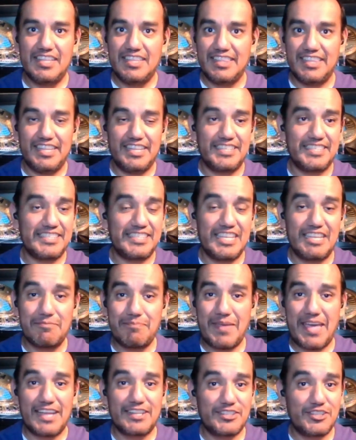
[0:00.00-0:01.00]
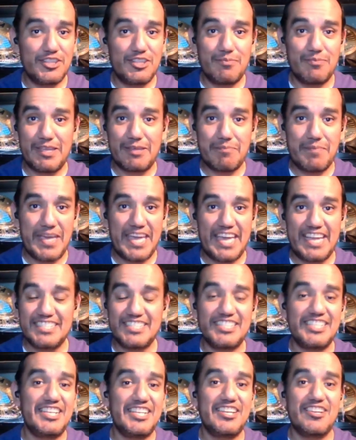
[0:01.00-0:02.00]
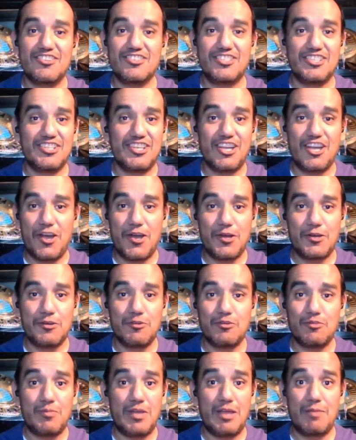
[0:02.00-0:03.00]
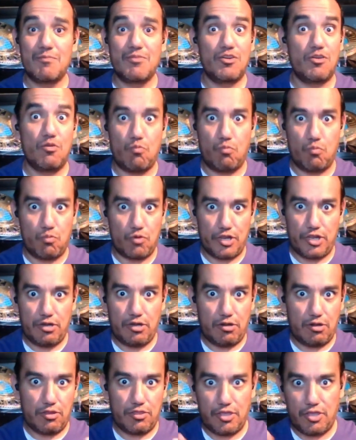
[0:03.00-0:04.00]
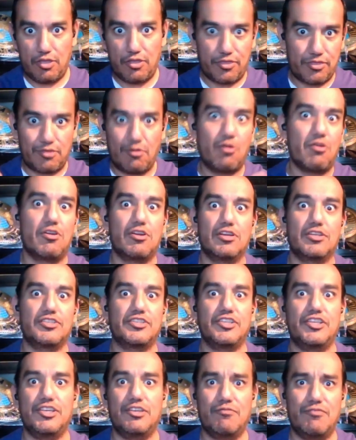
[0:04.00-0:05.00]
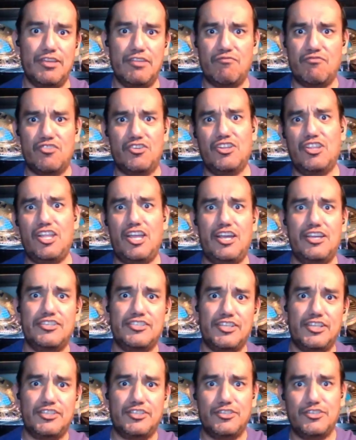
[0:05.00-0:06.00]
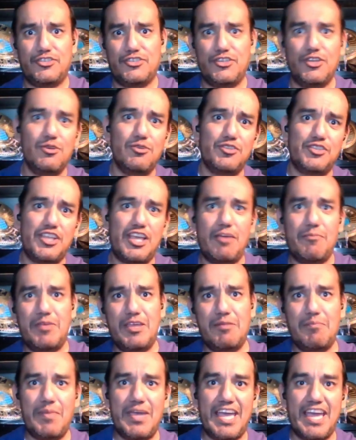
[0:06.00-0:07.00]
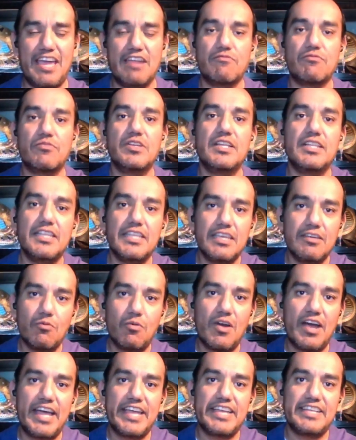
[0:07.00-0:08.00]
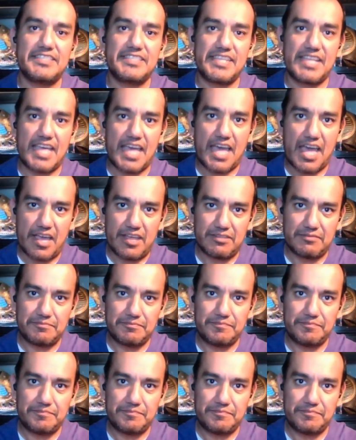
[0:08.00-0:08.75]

Let's think back to the McMahons years ago. Remember? We are the authority. We've realized that the shows have been bad. Really? Why is that?